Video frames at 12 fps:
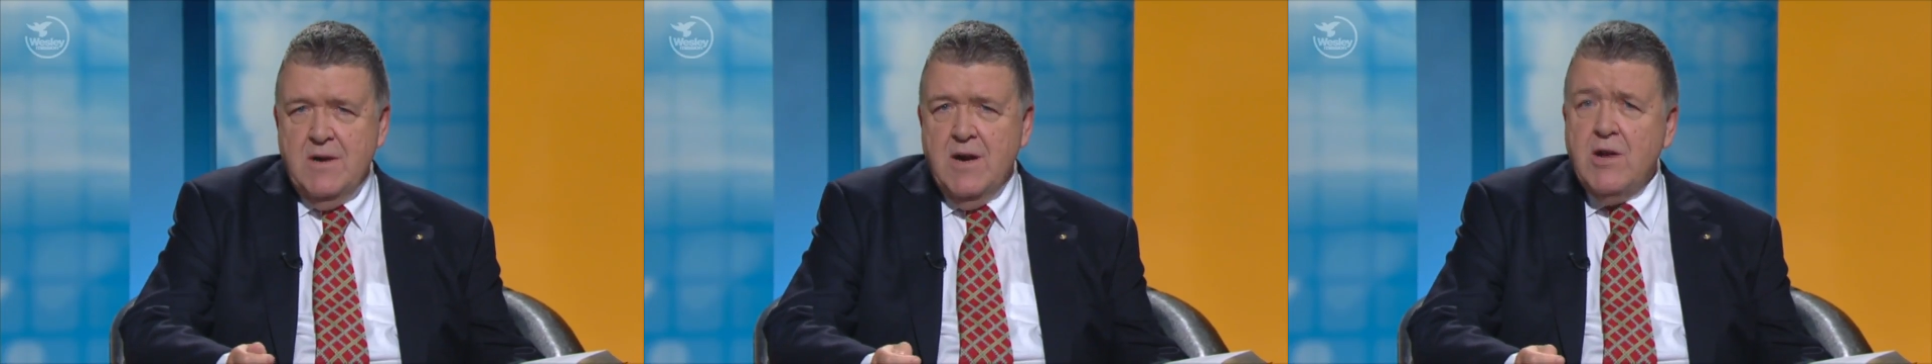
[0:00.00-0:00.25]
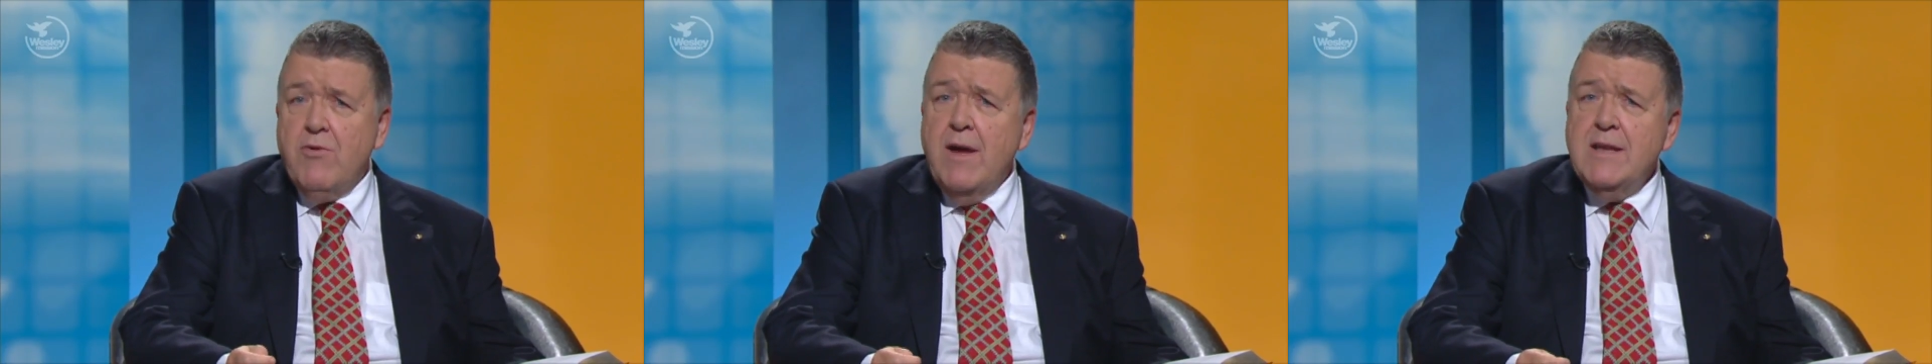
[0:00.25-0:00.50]

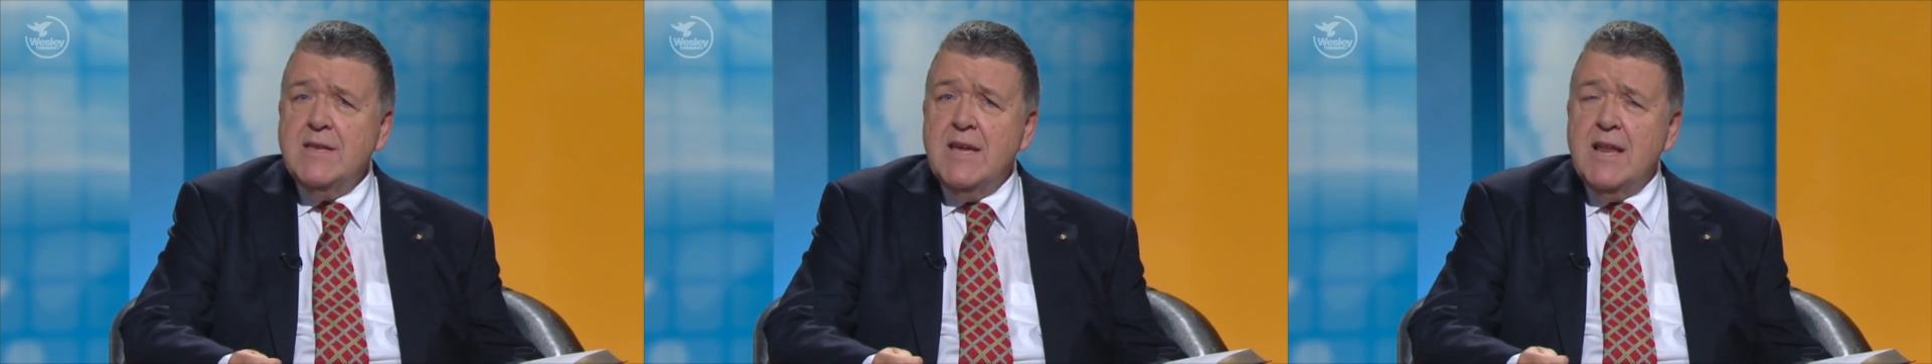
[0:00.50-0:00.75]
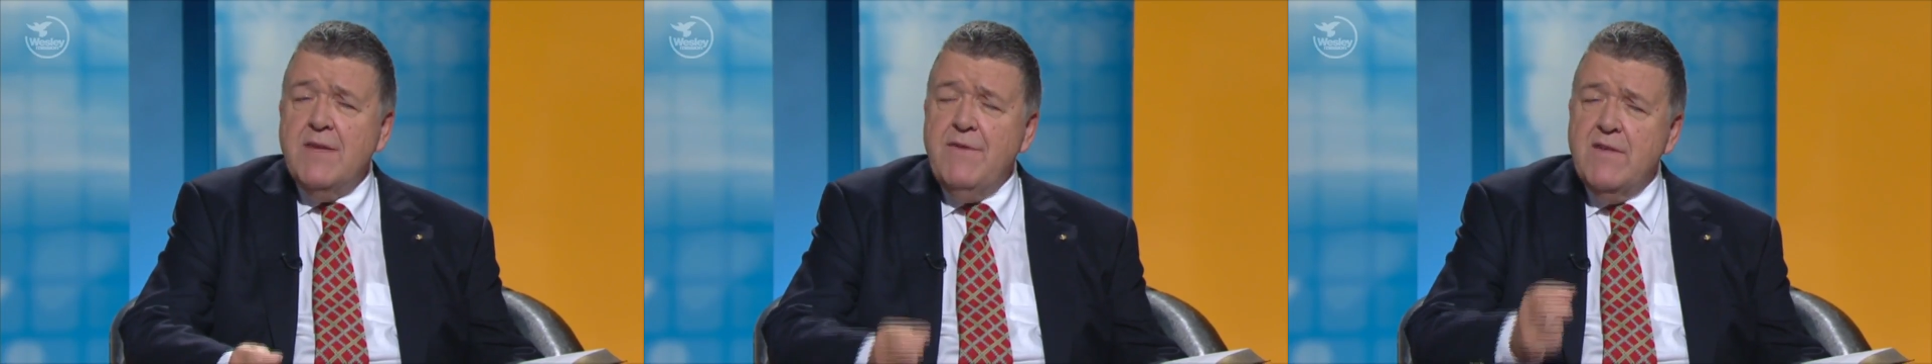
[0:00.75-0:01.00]

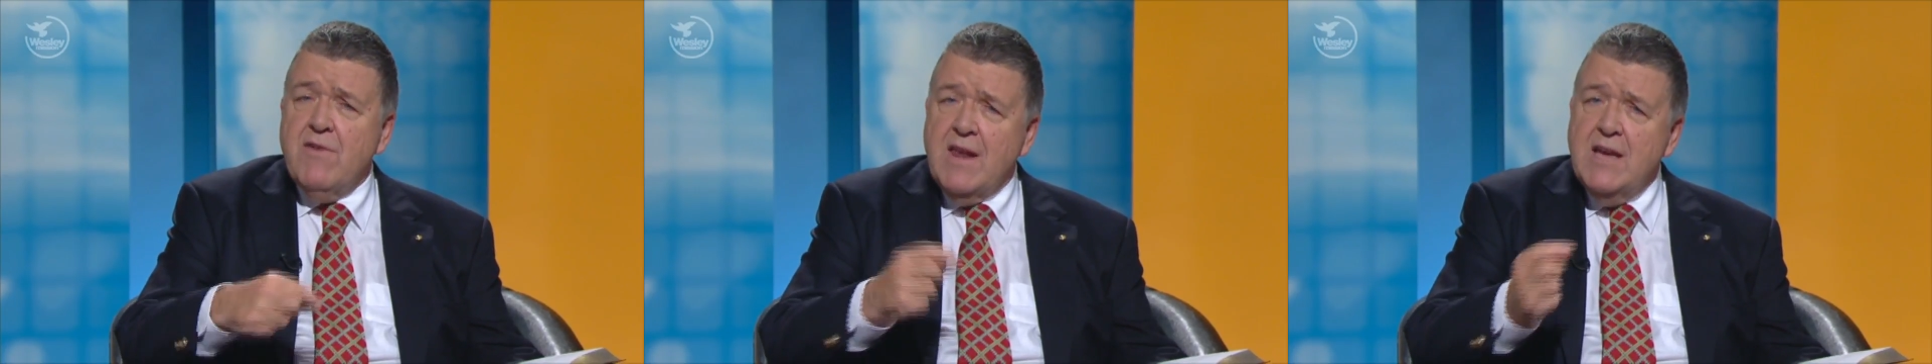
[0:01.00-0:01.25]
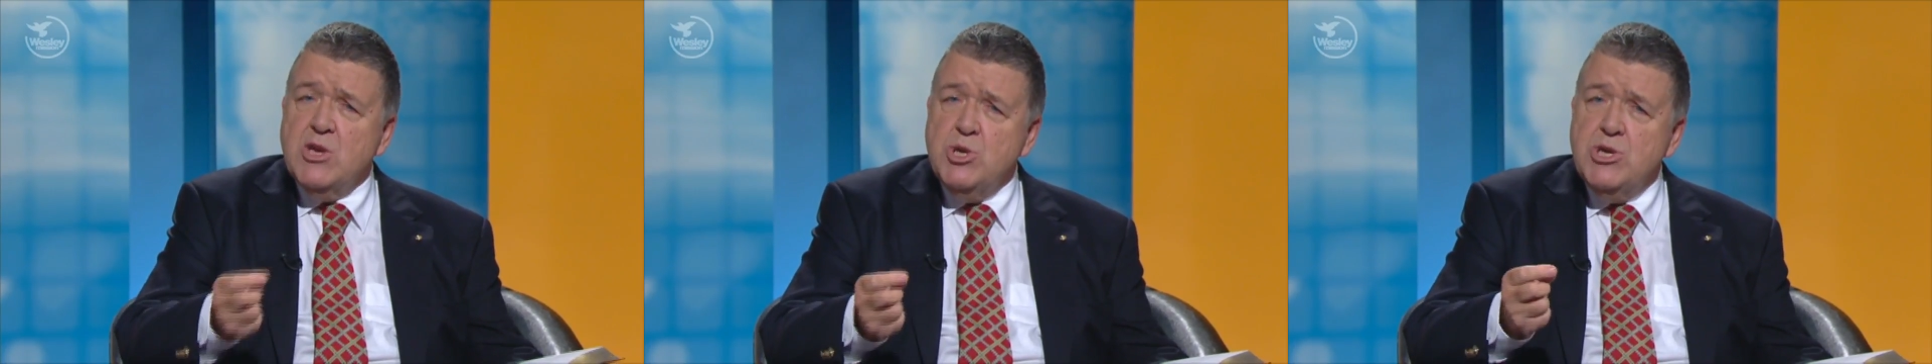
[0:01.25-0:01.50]
of his
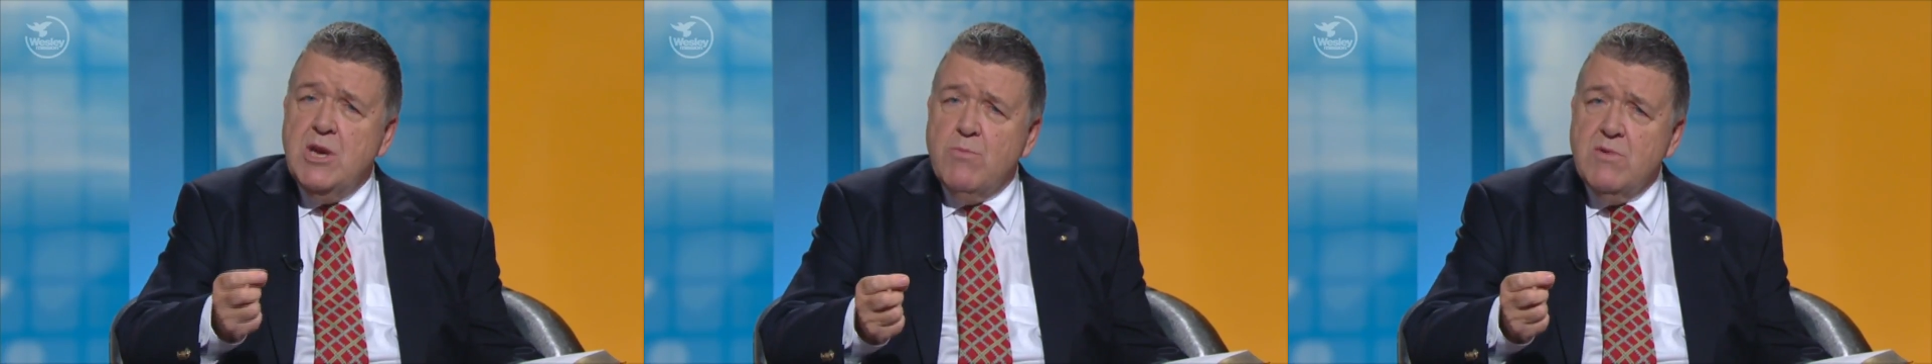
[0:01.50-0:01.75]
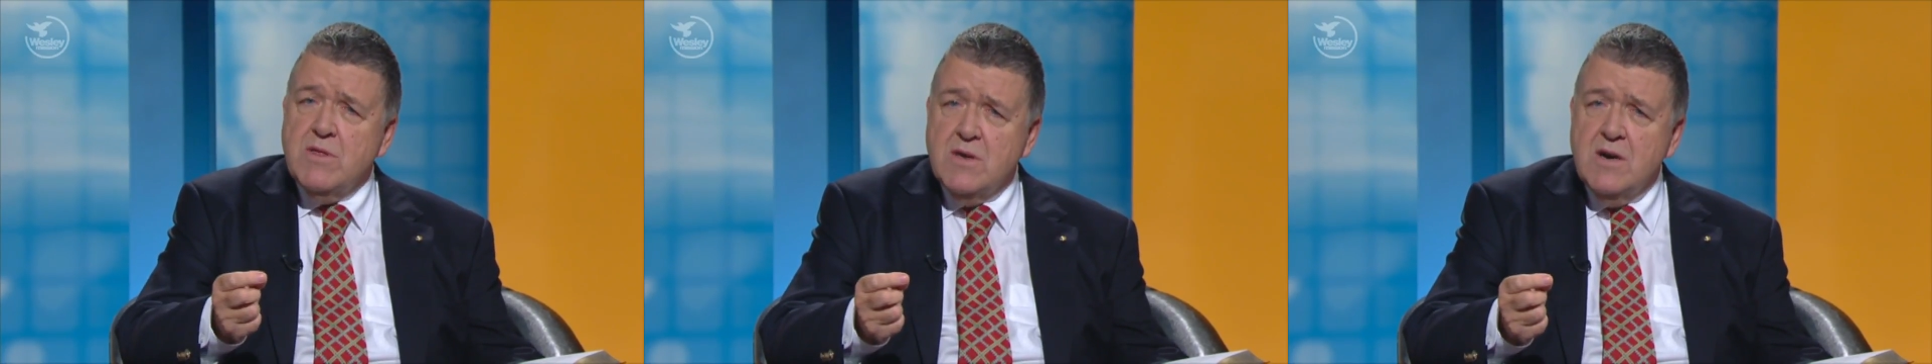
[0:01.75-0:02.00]
relationship
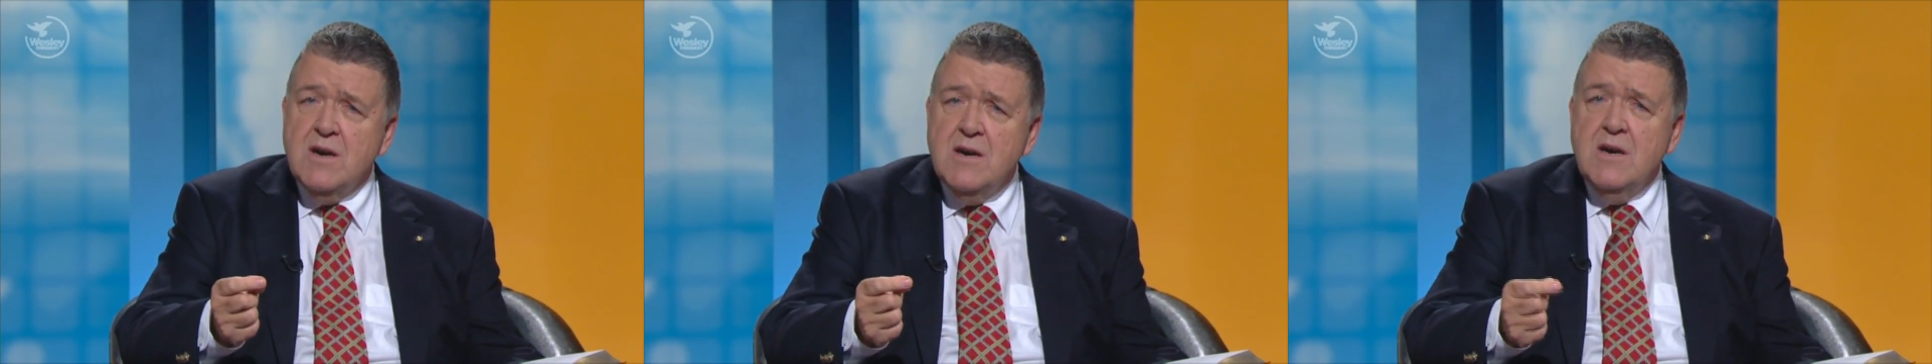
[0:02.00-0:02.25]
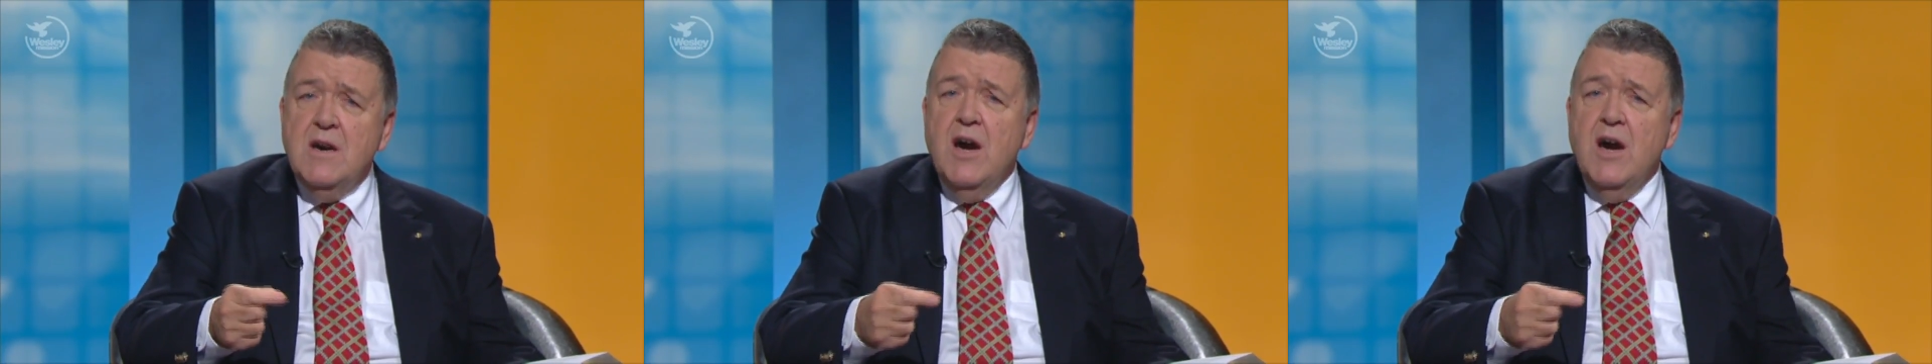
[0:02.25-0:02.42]
with her,